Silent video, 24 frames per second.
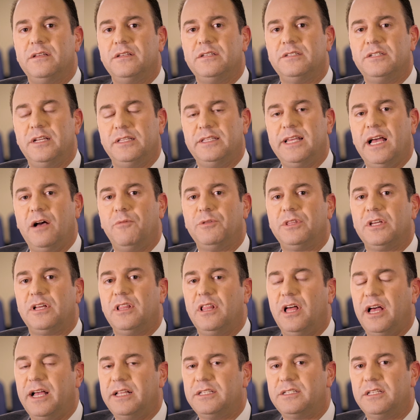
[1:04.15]
sit down with the
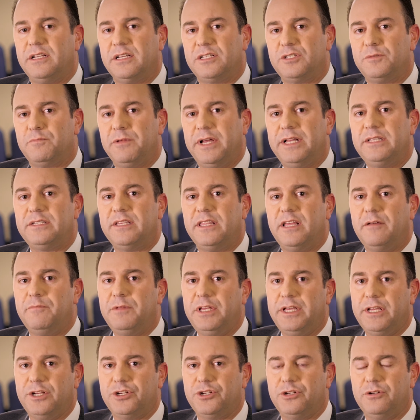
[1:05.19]
clients and explain to them
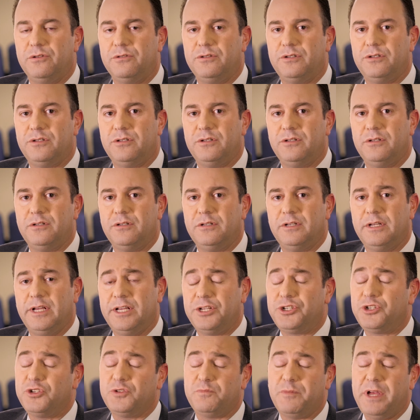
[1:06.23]
the issues
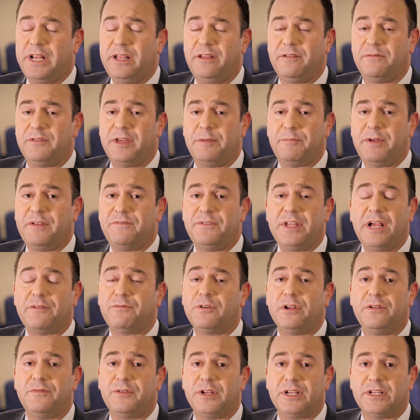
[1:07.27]
many of them have
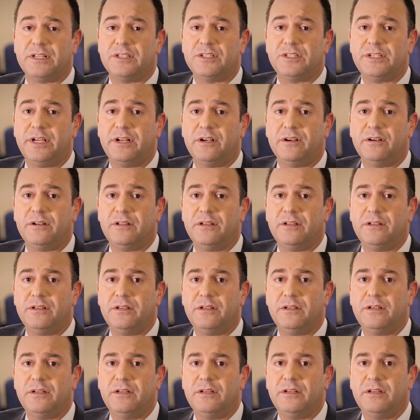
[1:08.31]
never even considered,
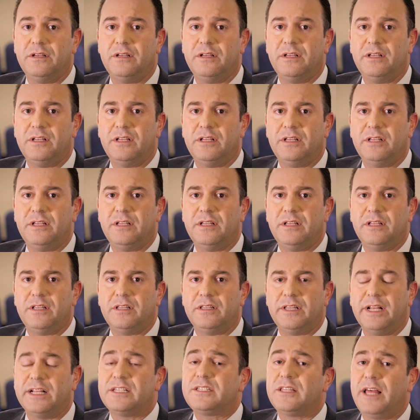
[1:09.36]

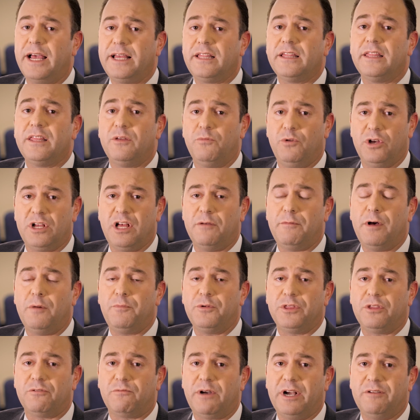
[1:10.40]
then it's likely that we'll come up
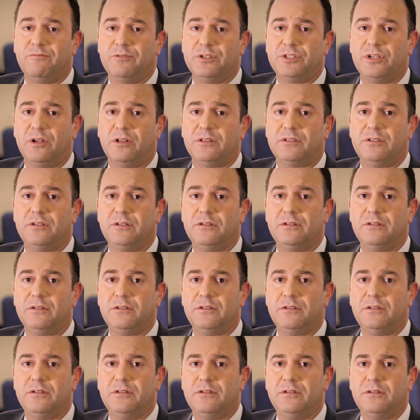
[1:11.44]
with the right result.
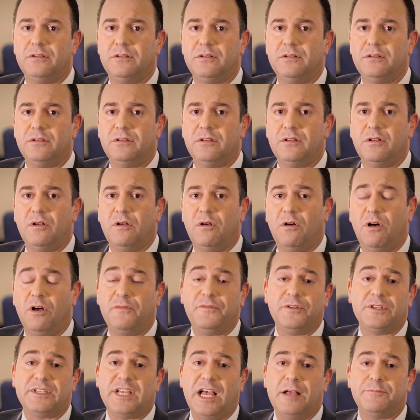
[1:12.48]

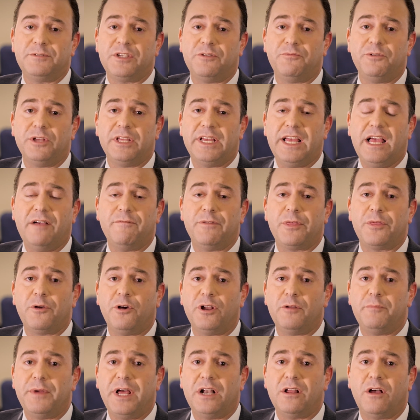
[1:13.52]
Oftentimes, they really haven't
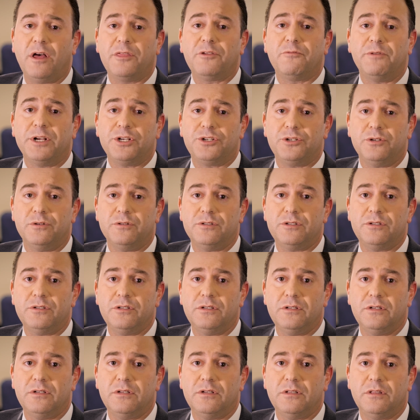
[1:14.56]
thought about other issues,
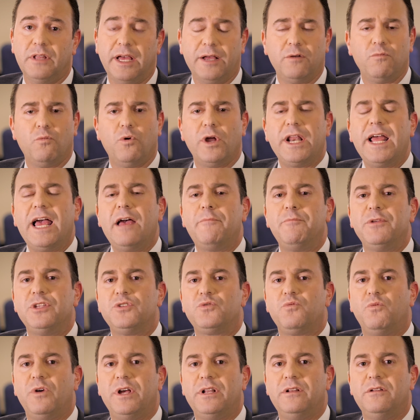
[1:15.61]
like what
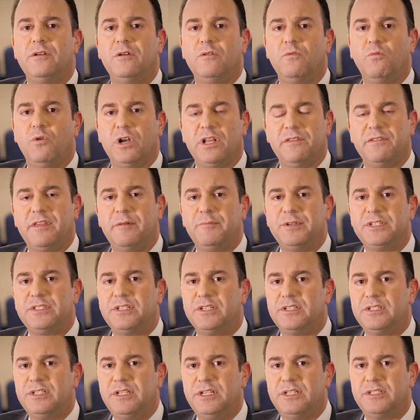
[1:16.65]
happens when one of them is
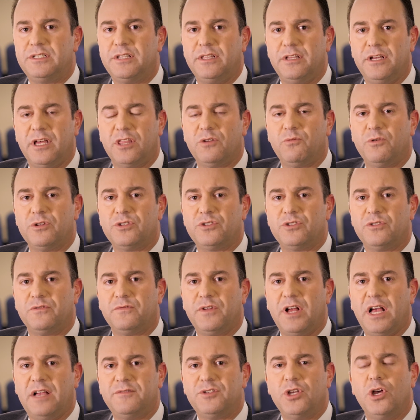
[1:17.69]
deceased and the other one
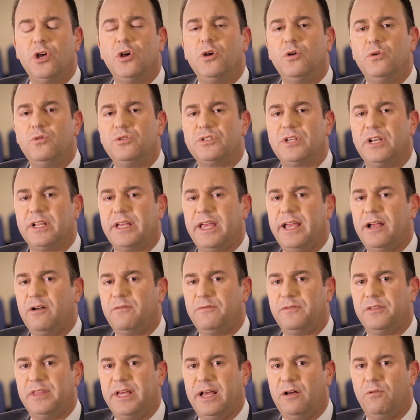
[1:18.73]
survives? Who's going to care
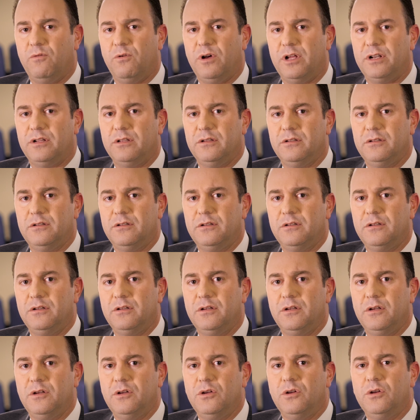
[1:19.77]
for that one?
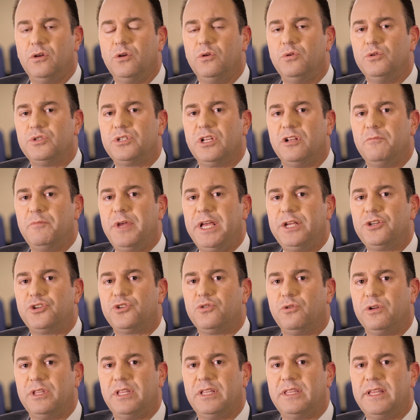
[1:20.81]
Who's going to make
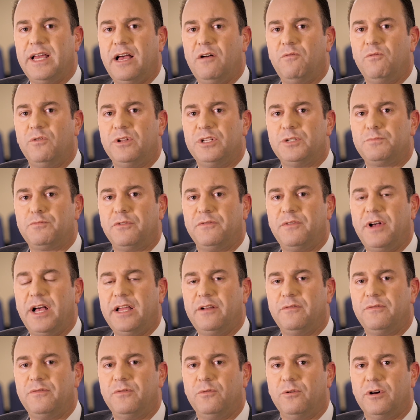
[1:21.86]
sure that that one is
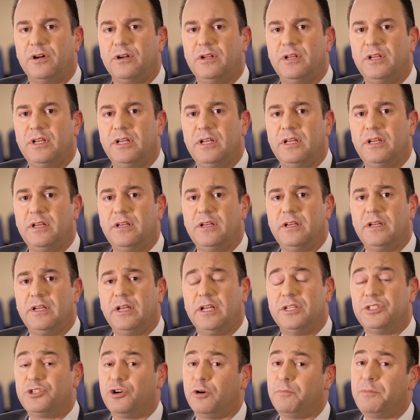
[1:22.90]
provided for?
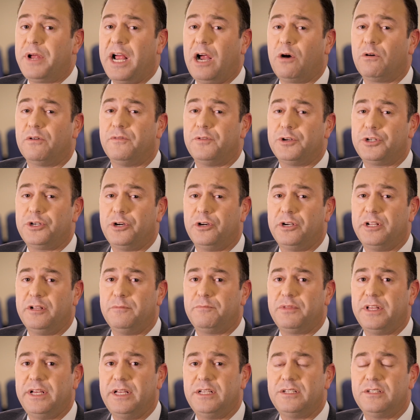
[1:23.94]
Is there a power of attorney in
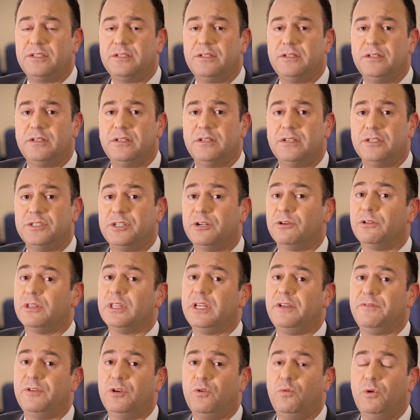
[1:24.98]
place? Is there a
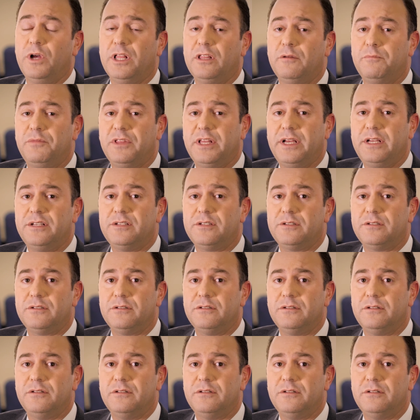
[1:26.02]
living will in place?